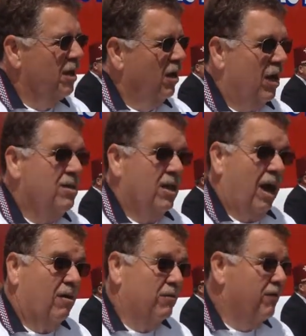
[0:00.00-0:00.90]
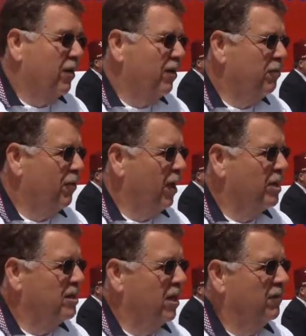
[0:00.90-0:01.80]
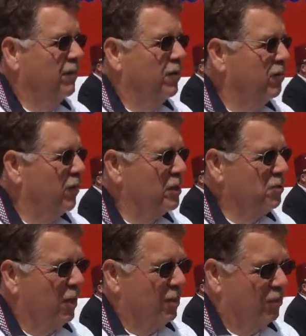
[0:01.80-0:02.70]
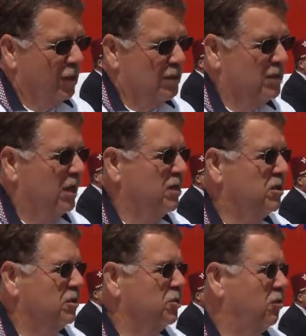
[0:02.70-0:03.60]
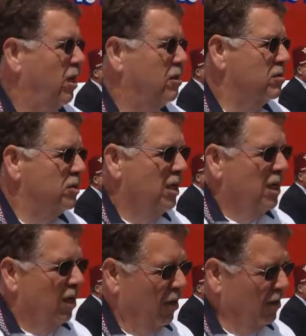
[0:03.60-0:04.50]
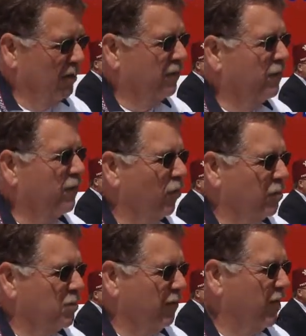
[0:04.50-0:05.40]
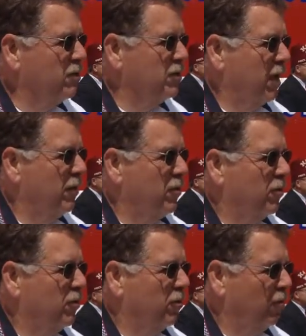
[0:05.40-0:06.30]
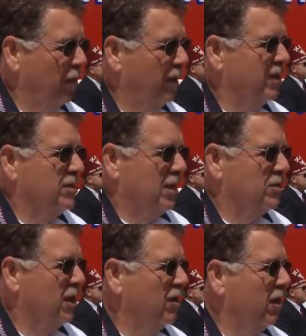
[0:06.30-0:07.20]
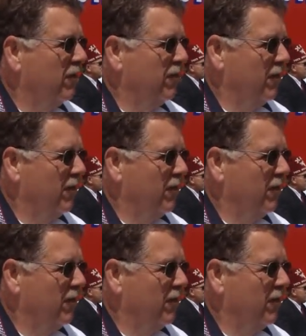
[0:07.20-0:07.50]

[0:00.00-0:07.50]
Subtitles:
Well, I was very impressed. I was very impressed by the presentation, the Shriners, all the different forms of entertainment they're planning. Sounds like a lot of fun.